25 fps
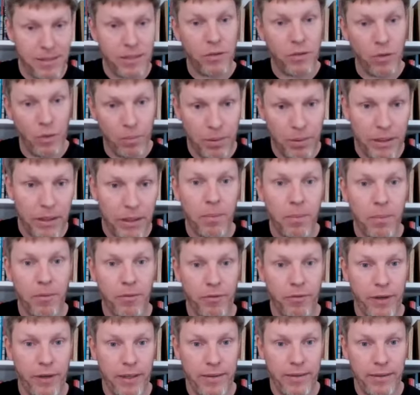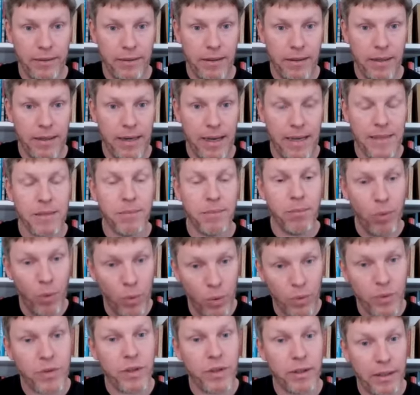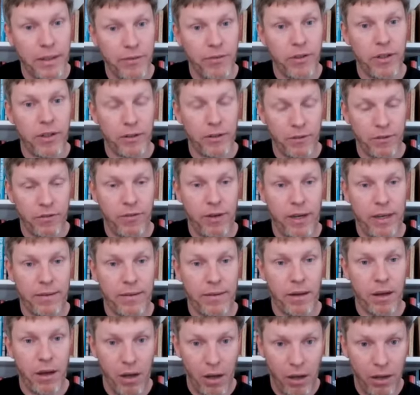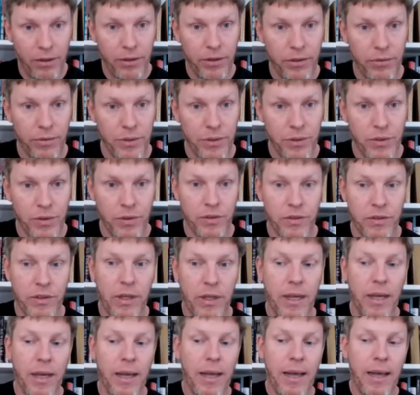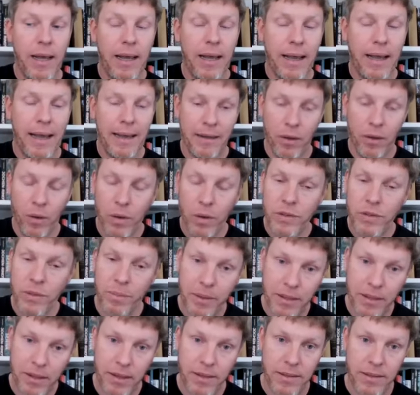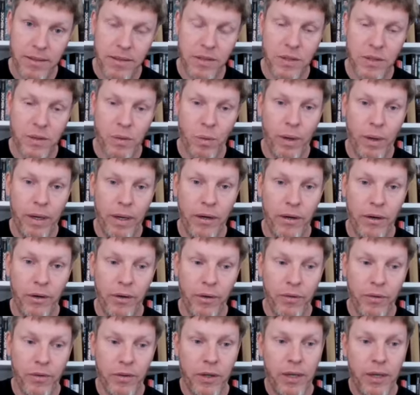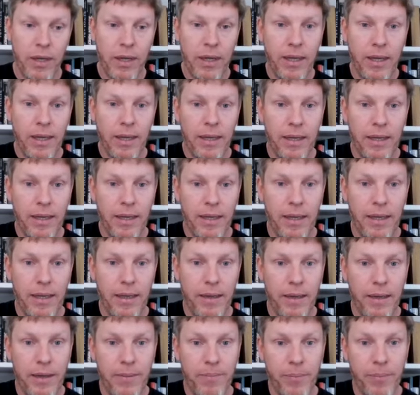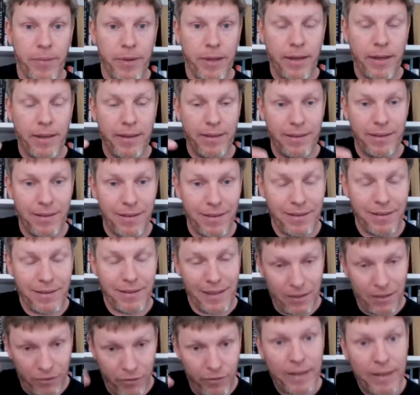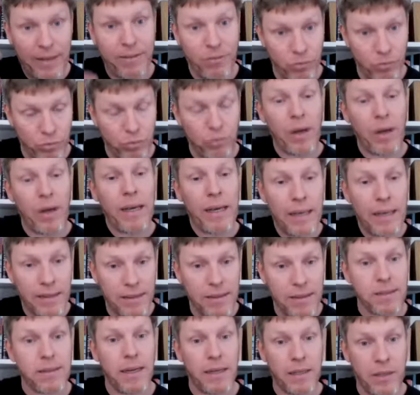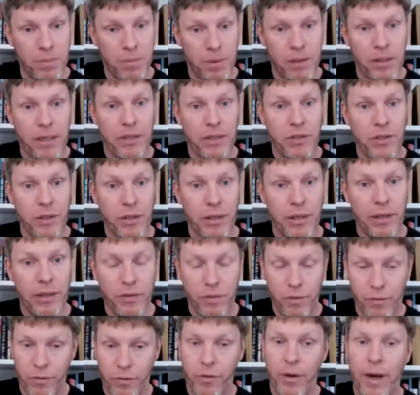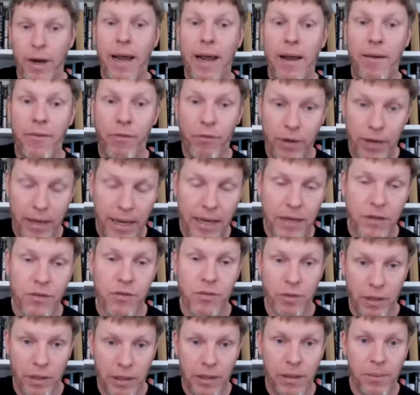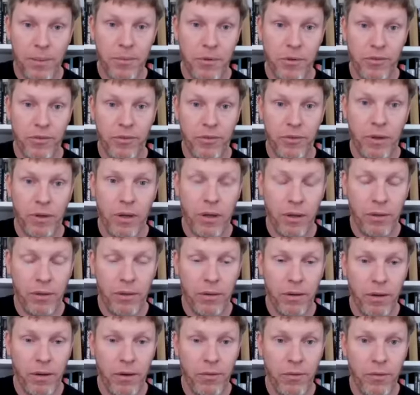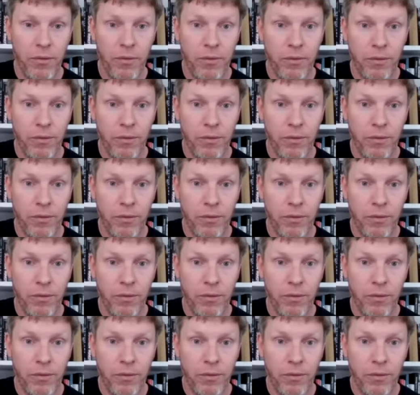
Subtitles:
doubling up effect. It has a more significant effect on the result, and also because it's squared, the effect rises exponentially. So for every extra kilometer of